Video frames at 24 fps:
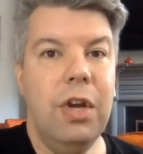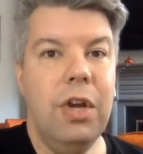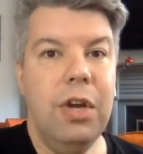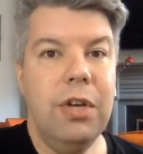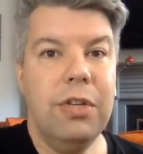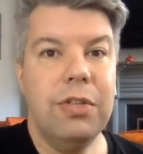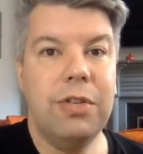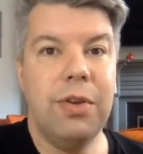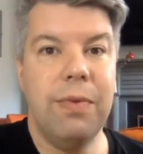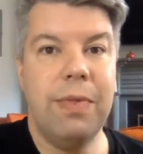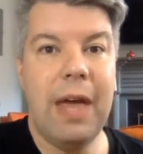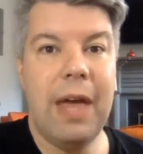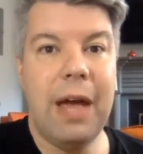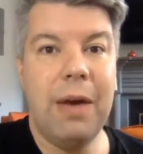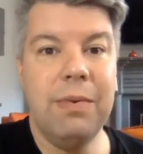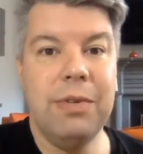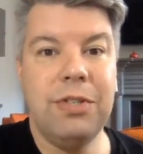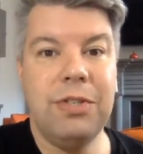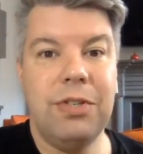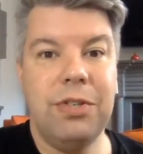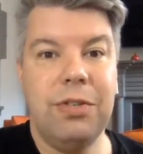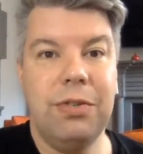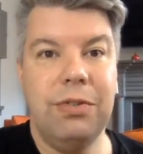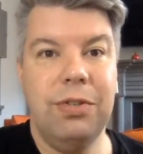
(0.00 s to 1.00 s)
So that
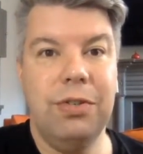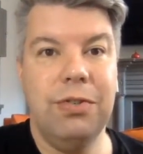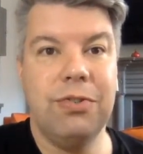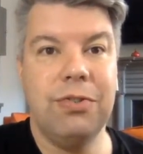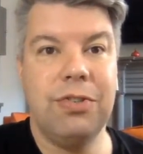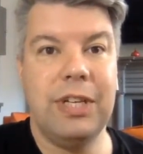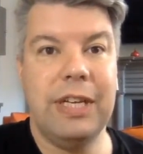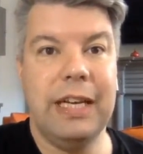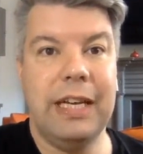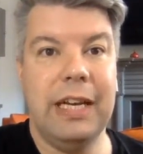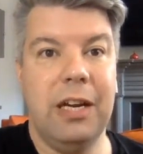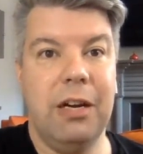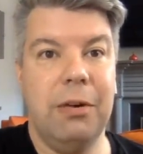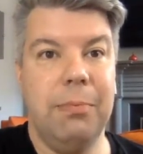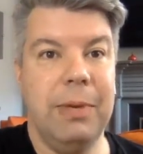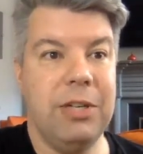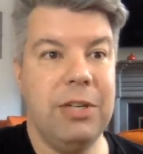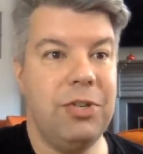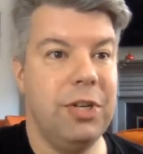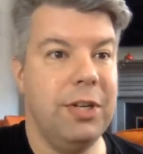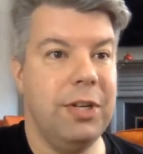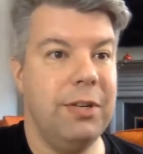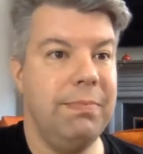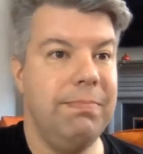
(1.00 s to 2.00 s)
was usually
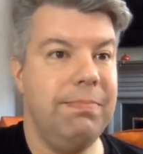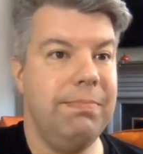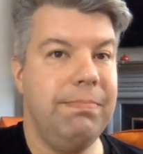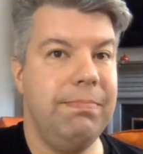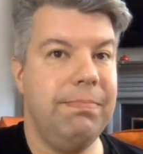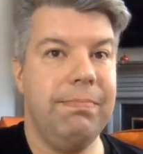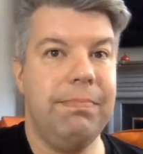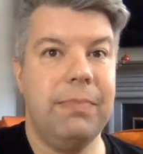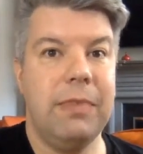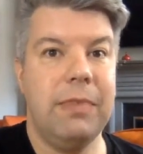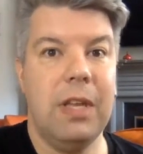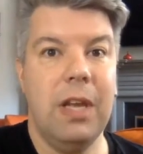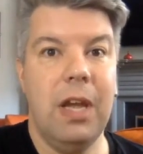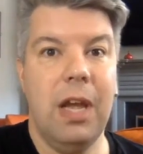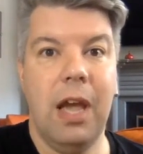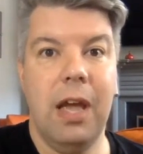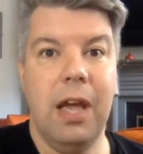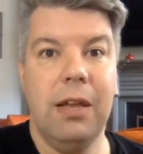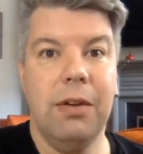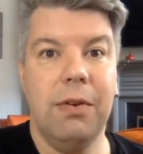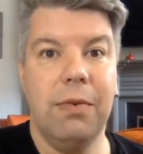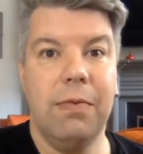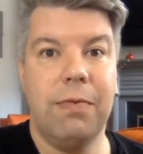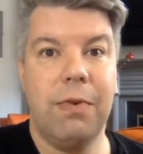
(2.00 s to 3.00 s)
intermission.
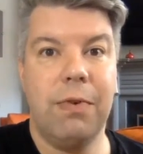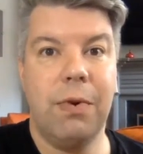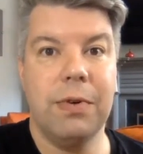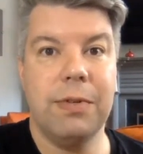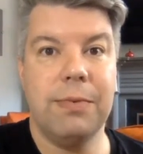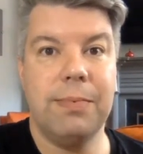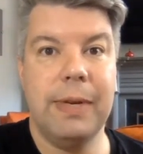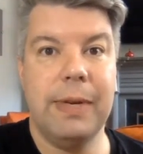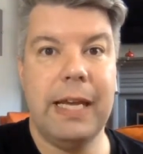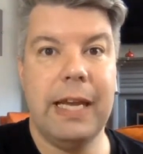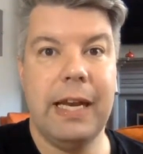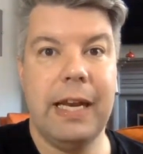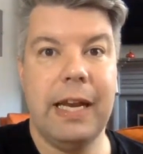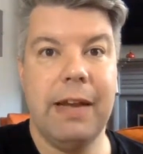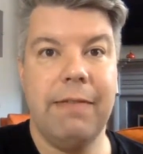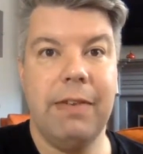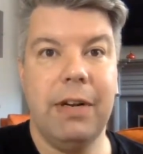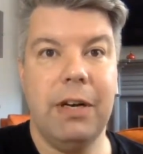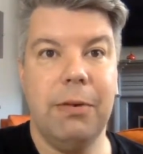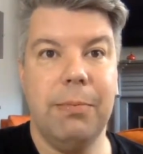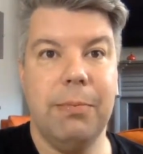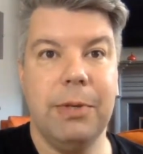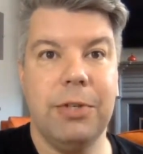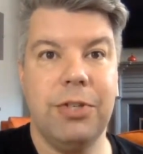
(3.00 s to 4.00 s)
And of course, we can't have
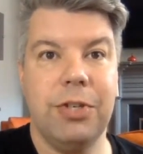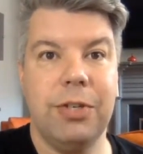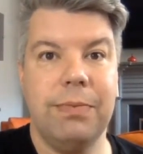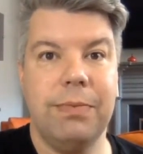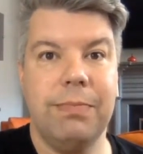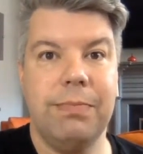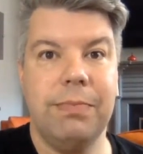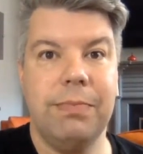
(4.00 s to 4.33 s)
intermission.